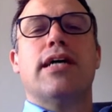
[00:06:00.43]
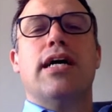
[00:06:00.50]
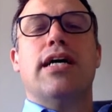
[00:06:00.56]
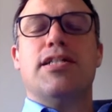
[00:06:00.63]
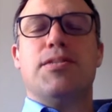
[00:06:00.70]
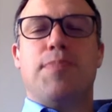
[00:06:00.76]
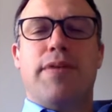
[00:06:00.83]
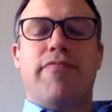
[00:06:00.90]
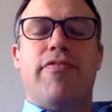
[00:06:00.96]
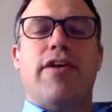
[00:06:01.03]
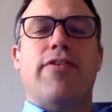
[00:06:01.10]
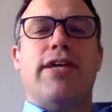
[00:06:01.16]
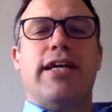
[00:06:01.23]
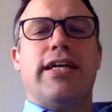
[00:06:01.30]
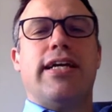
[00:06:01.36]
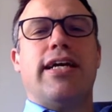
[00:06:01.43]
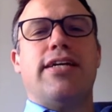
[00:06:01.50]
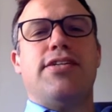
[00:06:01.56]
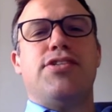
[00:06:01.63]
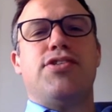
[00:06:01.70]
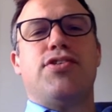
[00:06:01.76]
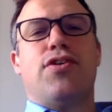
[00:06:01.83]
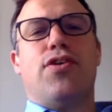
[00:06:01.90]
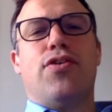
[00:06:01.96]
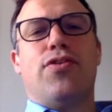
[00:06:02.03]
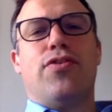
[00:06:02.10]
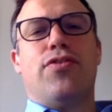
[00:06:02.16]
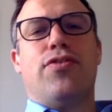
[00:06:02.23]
has been very engaged on